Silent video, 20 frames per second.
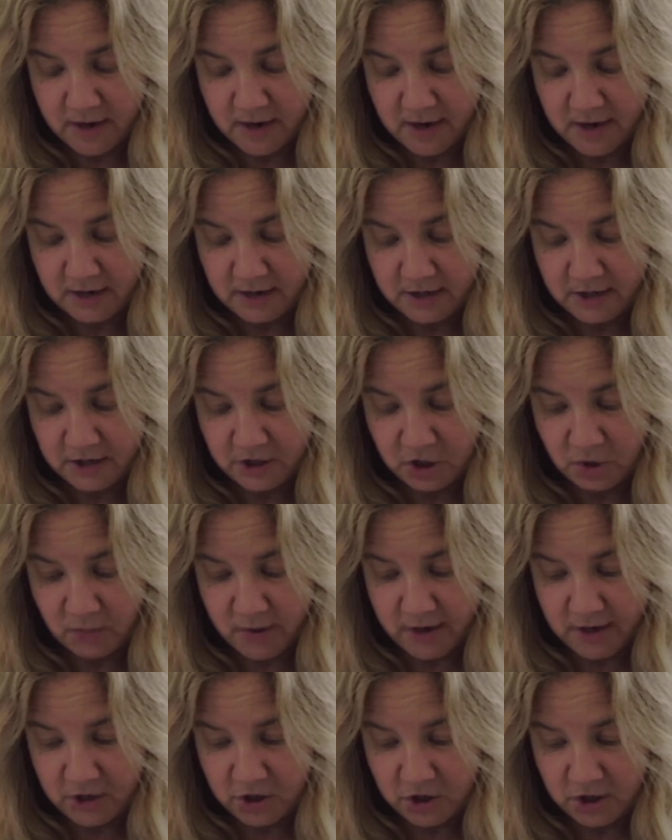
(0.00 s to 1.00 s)
A
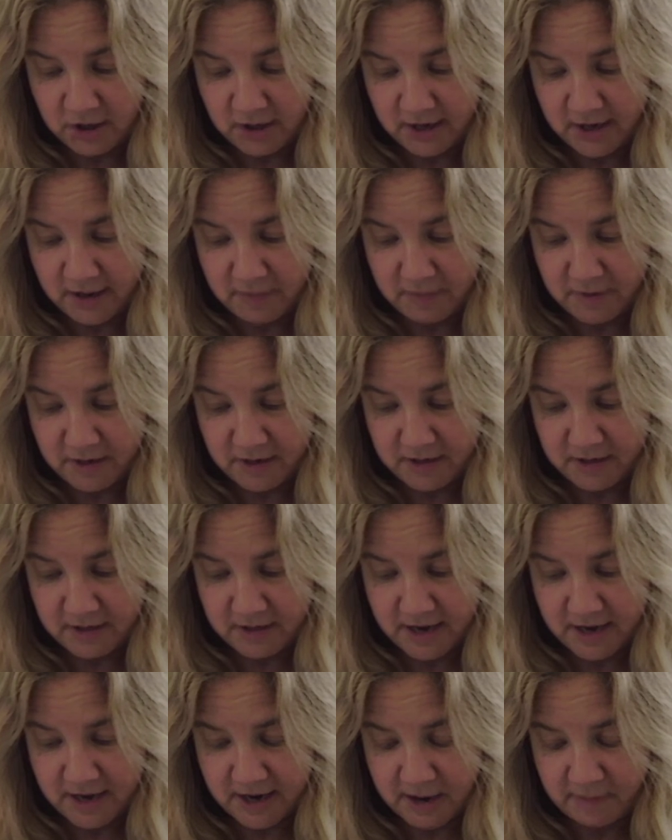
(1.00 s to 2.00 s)
situation can be
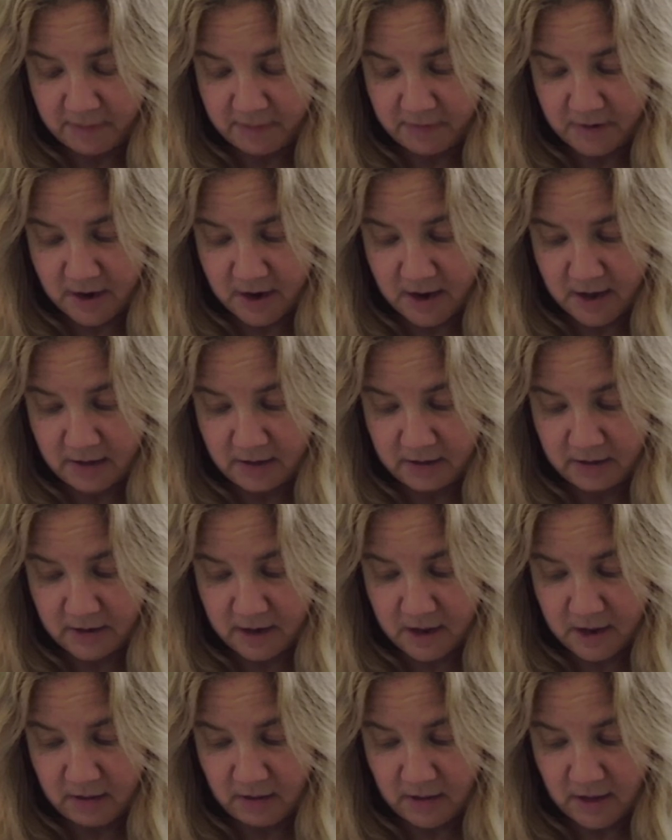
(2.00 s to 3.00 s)
set up, not
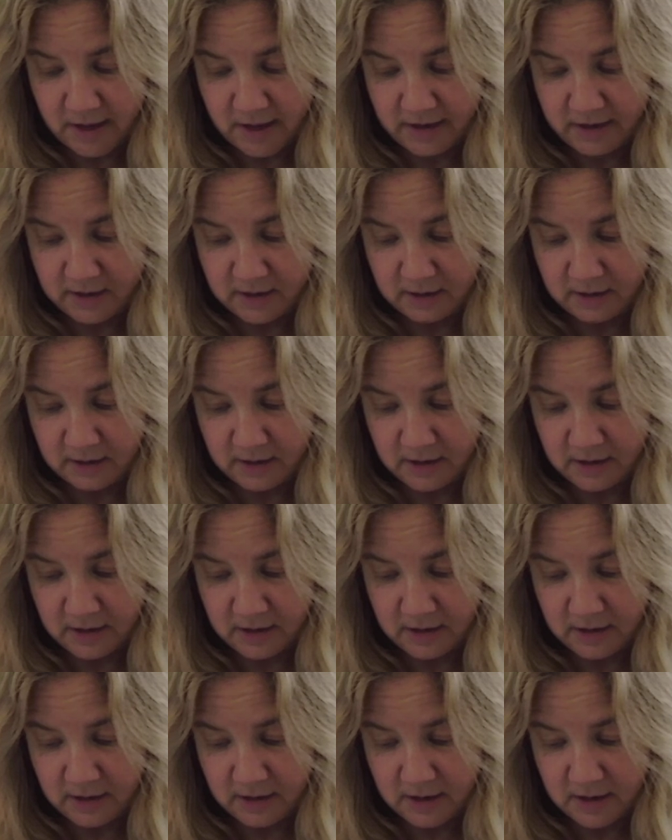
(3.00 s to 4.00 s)
unlikely
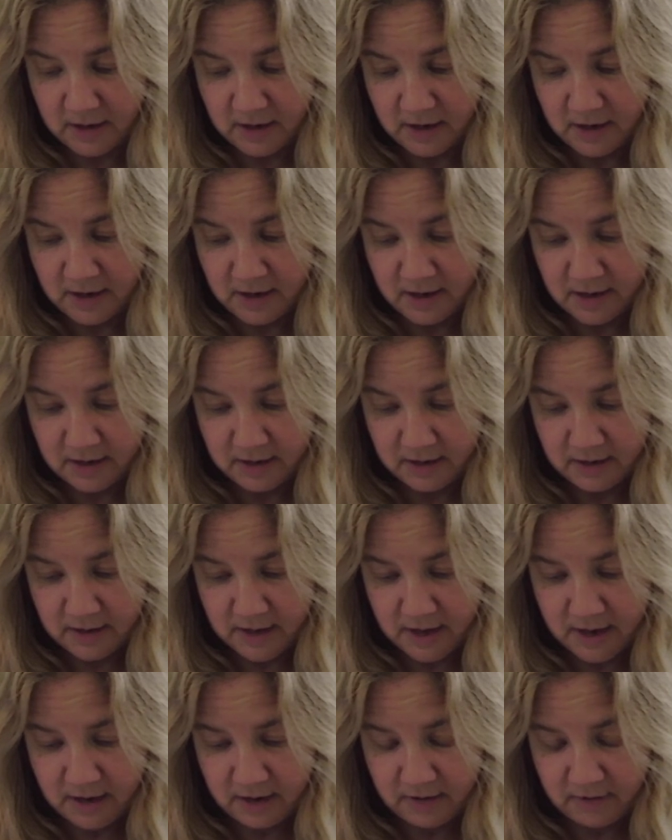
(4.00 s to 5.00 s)

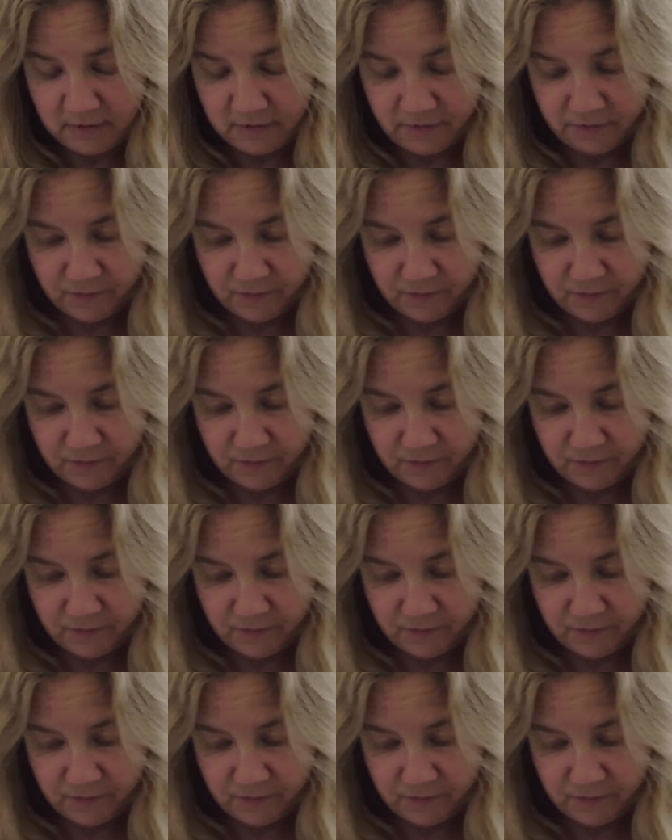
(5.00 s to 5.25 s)
that of